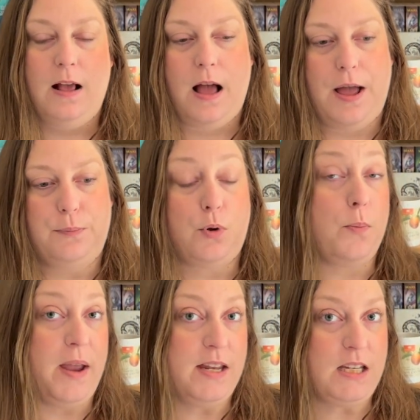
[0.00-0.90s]

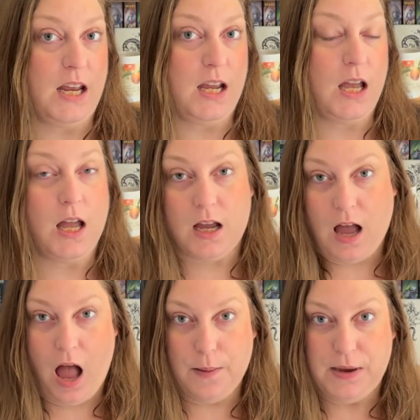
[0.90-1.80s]
romantic
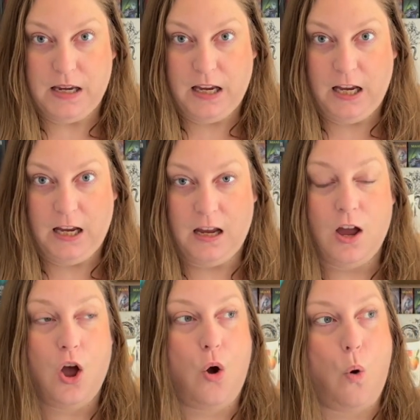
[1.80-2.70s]
comedy,
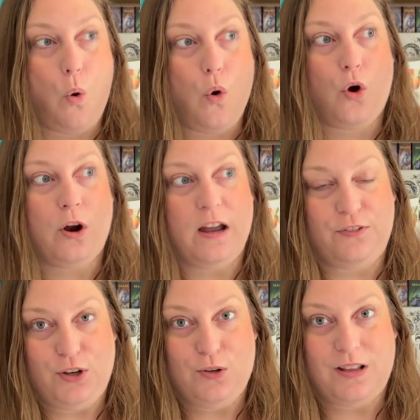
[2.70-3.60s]
or if
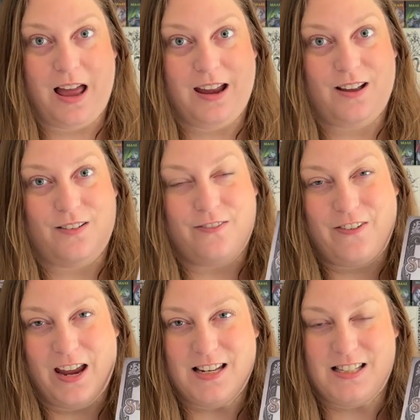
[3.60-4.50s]
you like
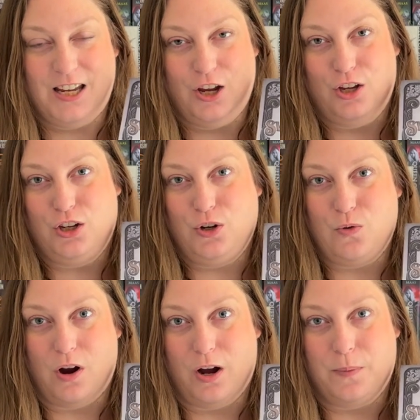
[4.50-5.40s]
fantasy,
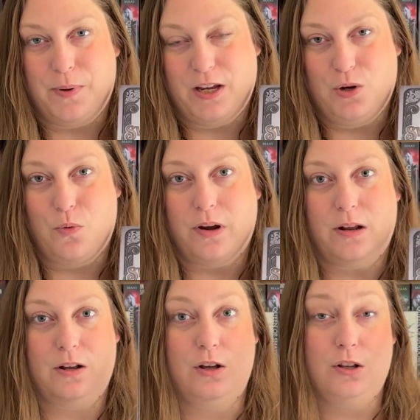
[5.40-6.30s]
but you want to
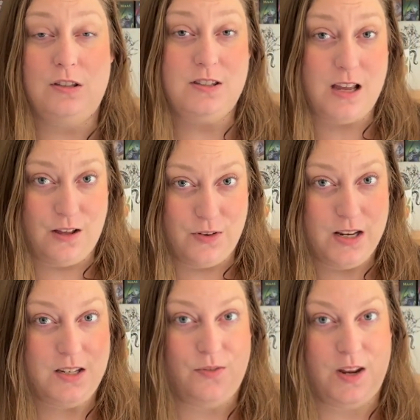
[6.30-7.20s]
delve
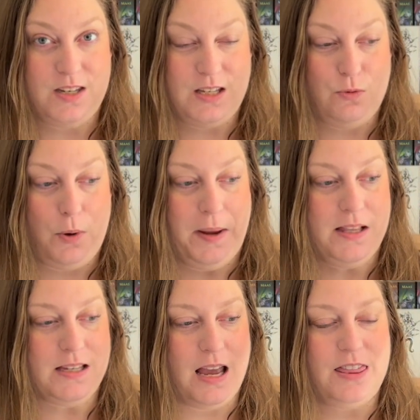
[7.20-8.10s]
into fantasy
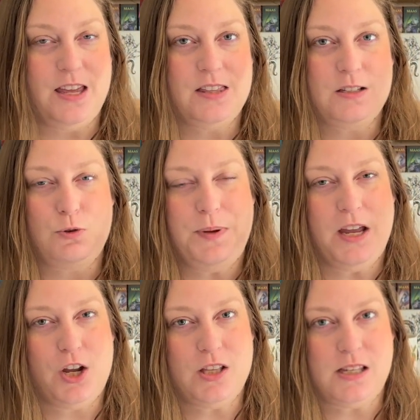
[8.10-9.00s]
romance, I think this would be
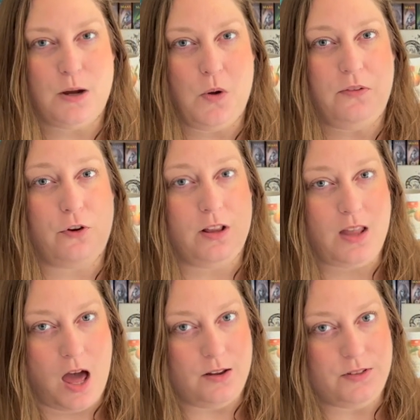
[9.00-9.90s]
a good segue for a
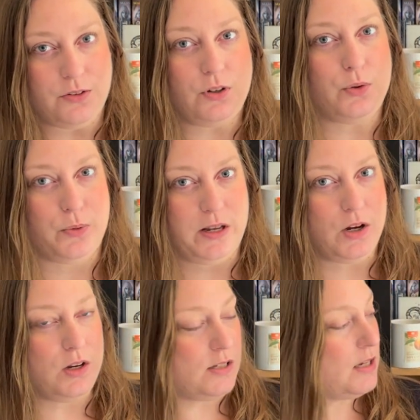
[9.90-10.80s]
lot of different
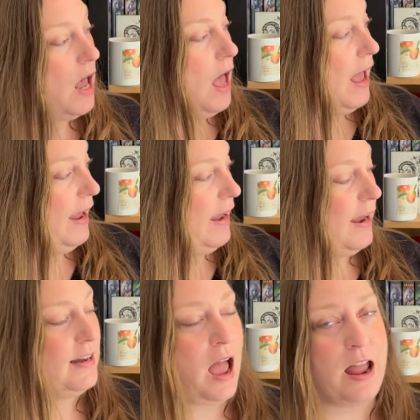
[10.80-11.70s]
readers.
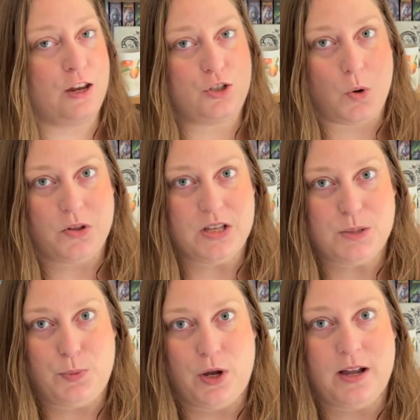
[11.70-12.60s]
And I adore this
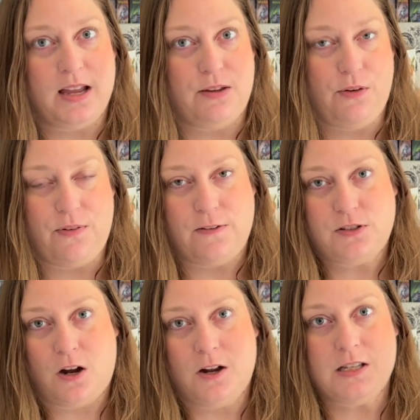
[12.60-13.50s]
book. I gave it 5
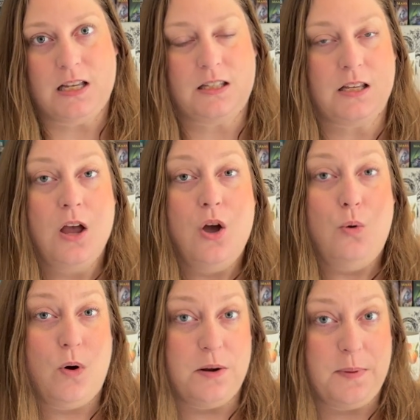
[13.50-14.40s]
stars. It's
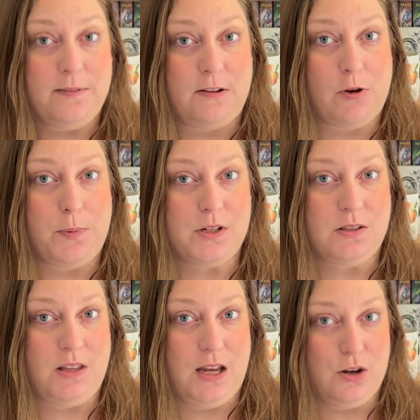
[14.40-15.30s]
one of my favorite books
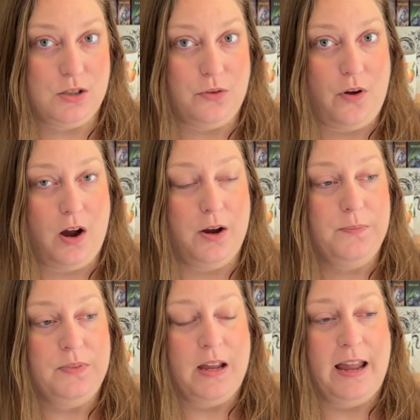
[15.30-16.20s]
of the year so far.
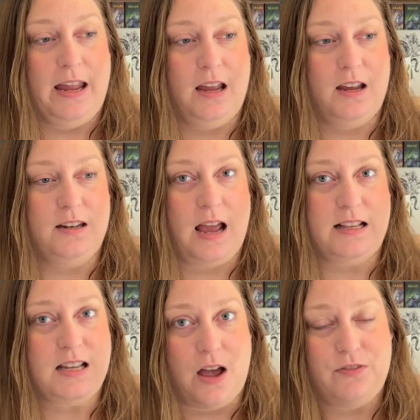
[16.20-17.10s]
And I
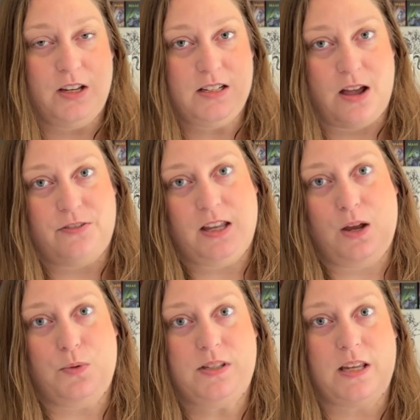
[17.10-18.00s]
definitely
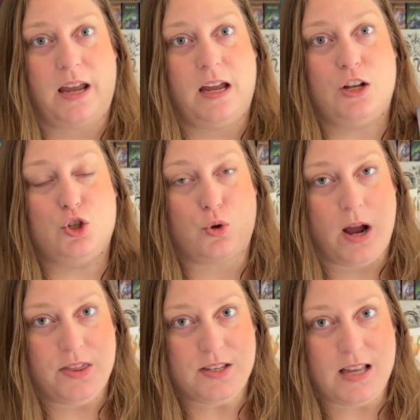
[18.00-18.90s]
would say
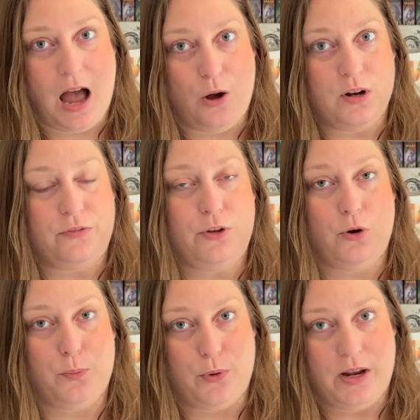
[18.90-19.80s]
try this out if you
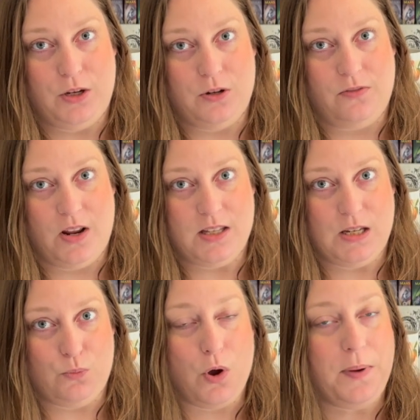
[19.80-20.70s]
are brand new to
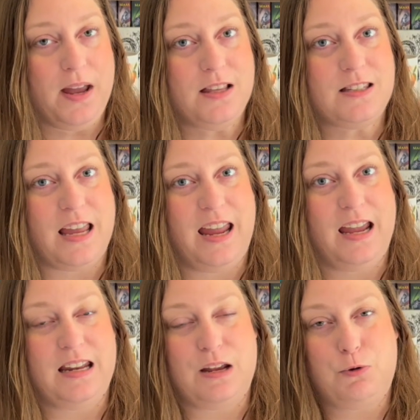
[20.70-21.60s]
fantasy romance,
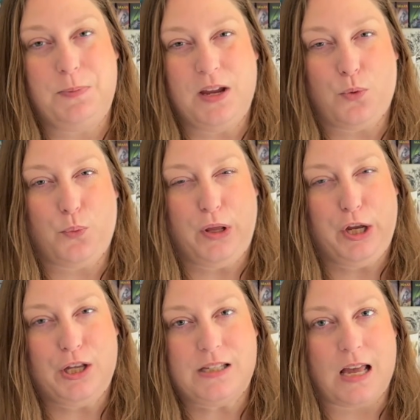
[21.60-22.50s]
and it would be a really
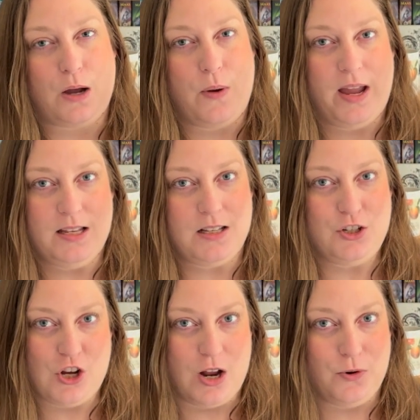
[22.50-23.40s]
good segue into the
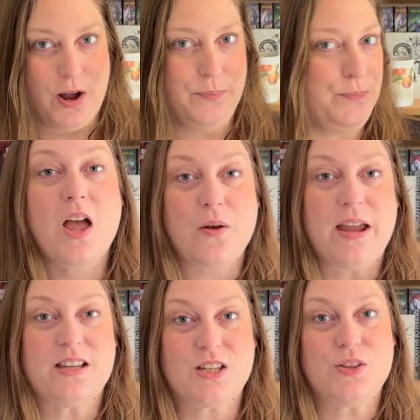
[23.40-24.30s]
genre.
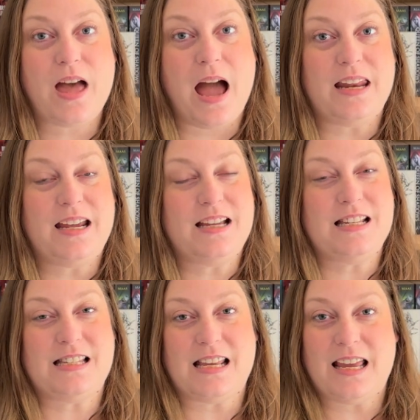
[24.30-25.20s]
Okay, so that
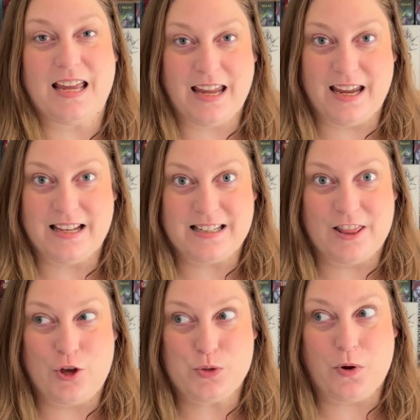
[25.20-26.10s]
is it.
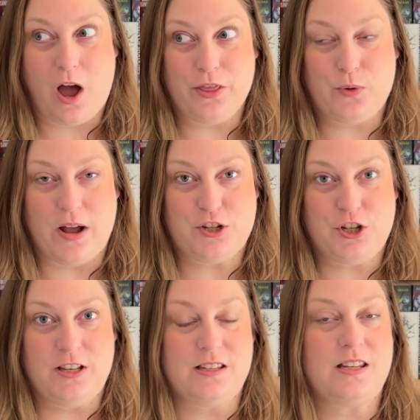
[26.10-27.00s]
Those were all the
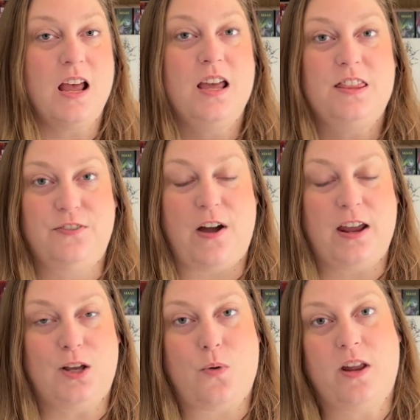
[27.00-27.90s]
questions. The
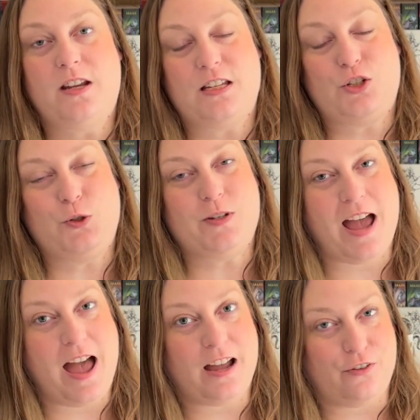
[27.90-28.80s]
final one is to
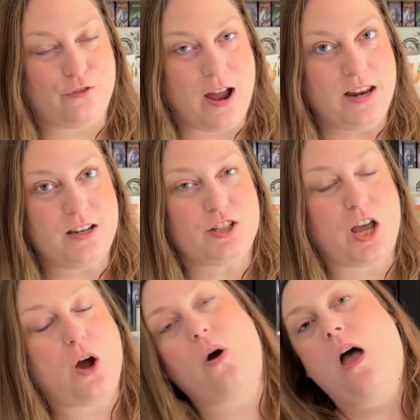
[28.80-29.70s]
tag a friend.
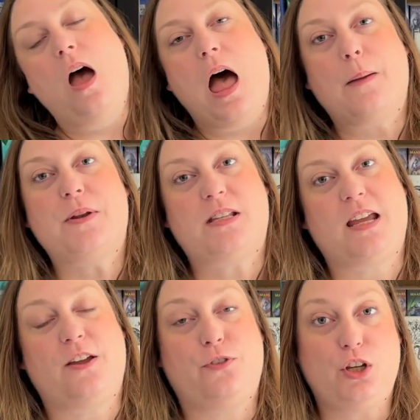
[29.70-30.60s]
So I'm going to say,
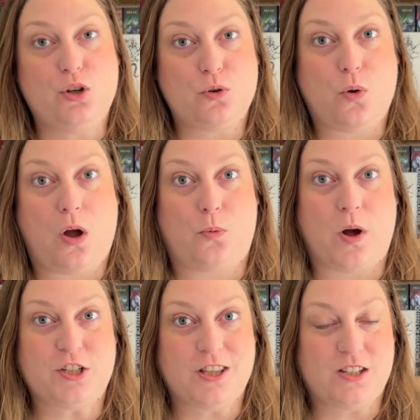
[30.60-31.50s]
if you are
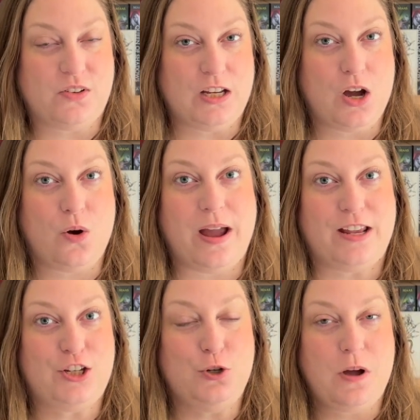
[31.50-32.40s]
watching this video
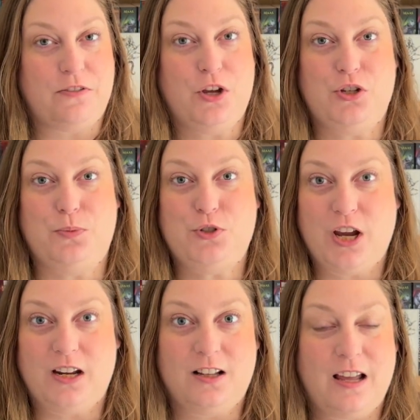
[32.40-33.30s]
and you have a YouTube
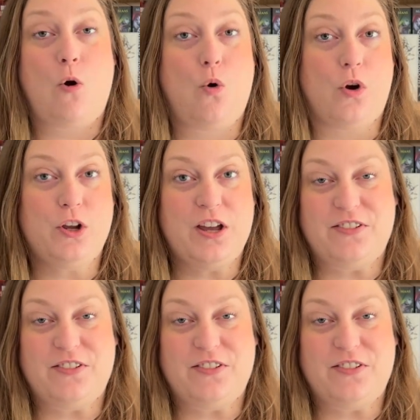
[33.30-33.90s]
channel or you have